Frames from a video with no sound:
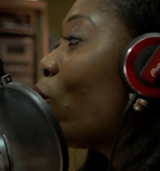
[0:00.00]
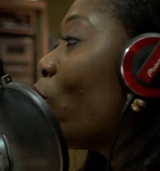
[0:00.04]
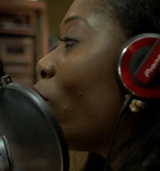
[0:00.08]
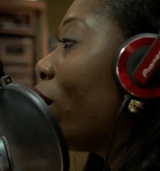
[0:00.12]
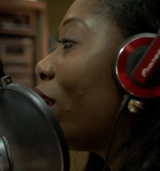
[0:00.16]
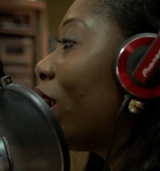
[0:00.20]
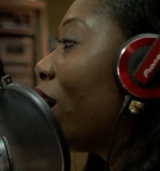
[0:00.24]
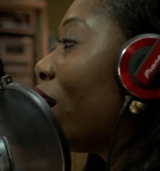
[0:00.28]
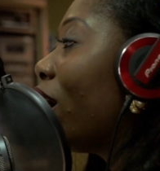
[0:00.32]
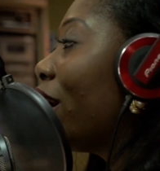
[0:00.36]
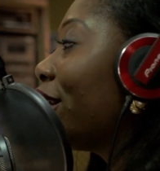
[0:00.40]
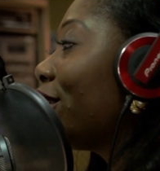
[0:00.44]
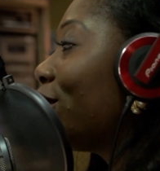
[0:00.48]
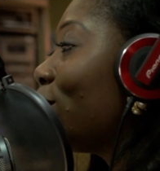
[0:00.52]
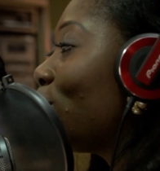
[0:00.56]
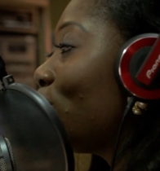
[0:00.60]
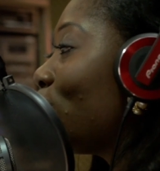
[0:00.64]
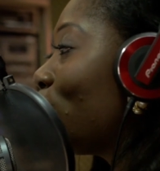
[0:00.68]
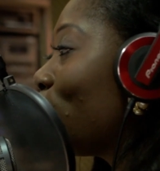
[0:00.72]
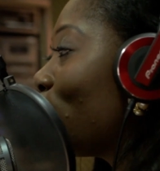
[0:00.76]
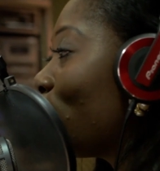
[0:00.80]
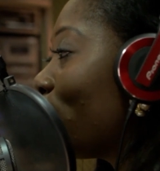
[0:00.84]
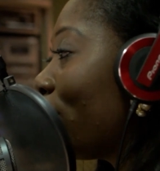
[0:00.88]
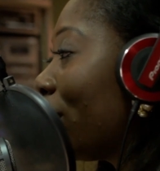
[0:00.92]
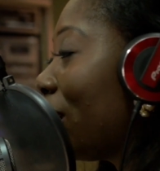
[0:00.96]
What are you
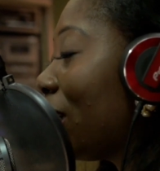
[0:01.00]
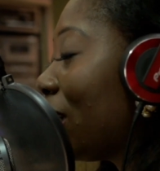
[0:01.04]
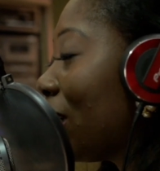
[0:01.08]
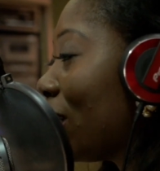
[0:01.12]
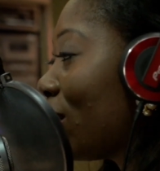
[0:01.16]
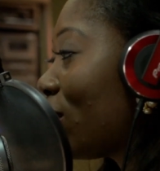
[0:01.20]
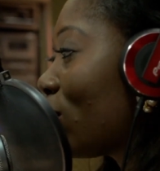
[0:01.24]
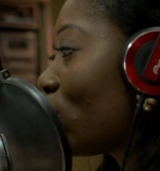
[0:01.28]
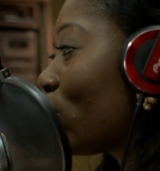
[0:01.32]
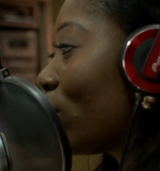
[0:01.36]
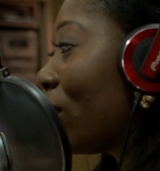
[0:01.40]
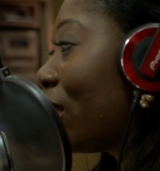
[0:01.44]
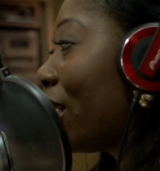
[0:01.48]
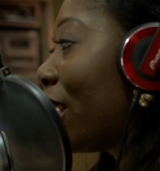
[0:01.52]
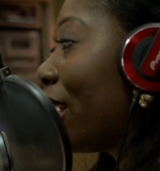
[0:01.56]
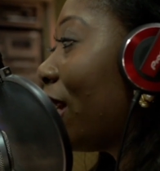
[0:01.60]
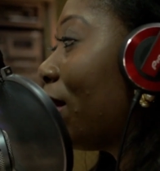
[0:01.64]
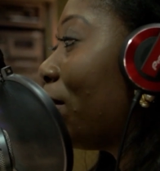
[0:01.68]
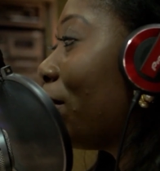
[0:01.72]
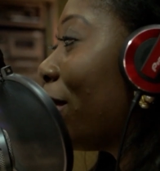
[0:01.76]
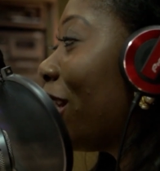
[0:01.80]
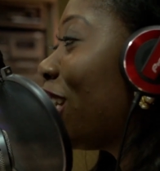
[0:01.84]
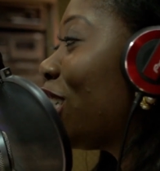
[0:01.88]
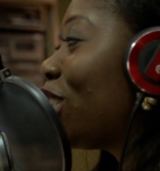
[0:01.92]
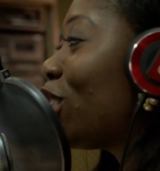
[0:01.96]
doing this
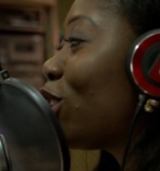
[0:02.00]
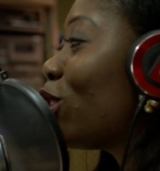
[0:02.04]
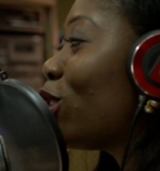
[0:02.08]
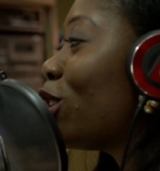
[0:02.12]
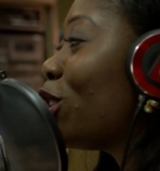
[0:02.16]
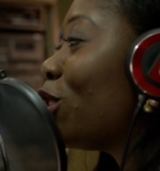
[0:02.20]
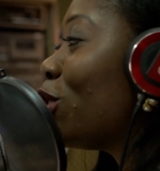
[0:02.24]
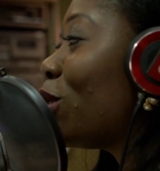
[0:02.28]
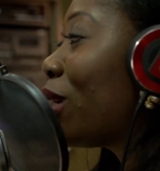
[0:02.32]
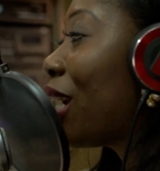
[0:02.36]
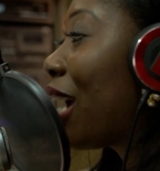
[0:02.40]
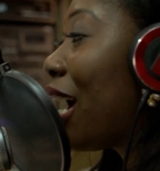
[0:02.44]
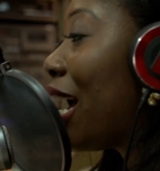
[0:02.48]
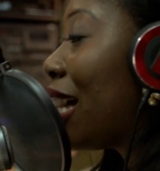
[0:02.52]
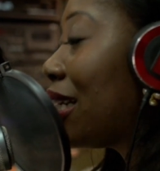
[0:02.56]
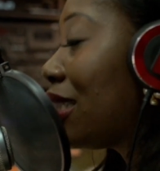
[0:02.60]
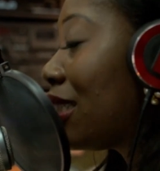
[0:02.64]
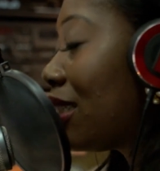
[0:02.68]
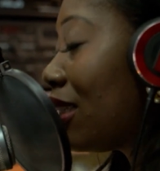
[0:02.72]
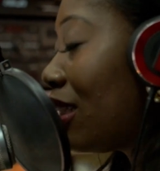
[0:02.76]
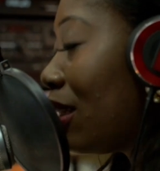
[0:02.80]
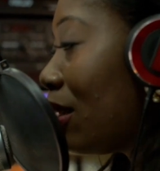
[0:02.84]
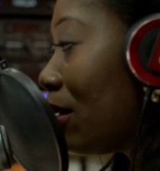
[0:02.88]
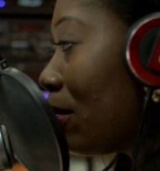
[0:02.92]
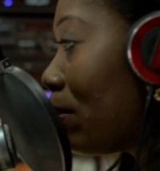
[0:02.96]
weekend? Make sure you
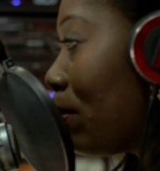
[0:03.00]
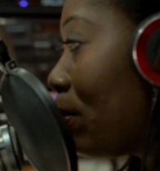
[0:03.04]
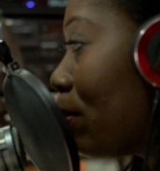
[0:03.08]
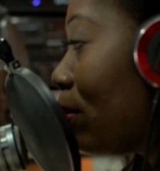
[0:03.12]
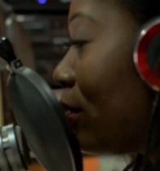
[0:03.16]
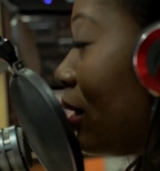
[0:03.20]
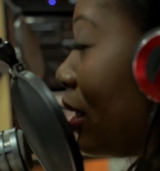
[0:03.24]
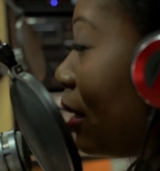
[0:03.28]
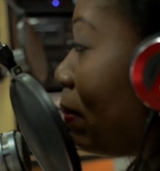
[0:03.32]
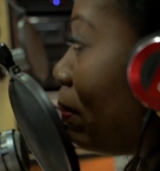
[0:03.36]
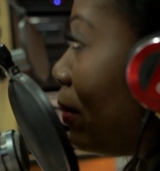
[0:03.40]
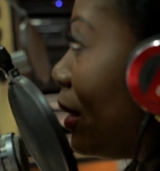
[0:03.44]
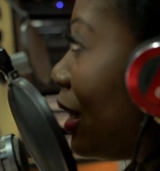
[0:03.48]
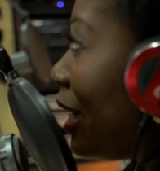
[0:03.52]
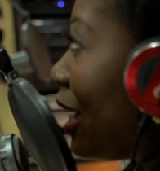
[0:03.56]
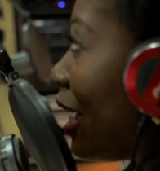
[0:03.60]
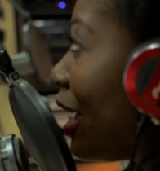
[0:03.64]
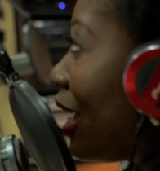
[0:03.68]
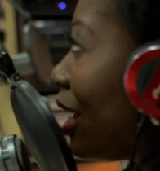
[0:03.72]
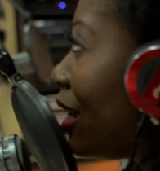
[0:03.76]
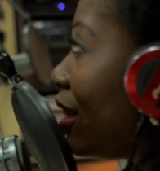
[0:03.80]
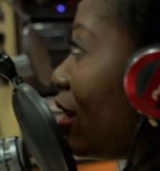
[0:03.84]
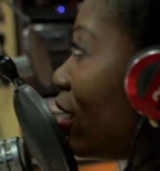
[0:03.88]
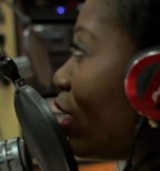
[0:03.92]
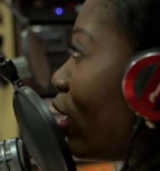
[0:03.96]
catch the
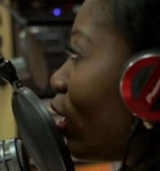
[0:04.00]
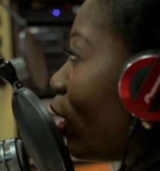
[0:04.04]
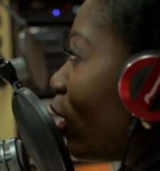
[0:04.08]
play, the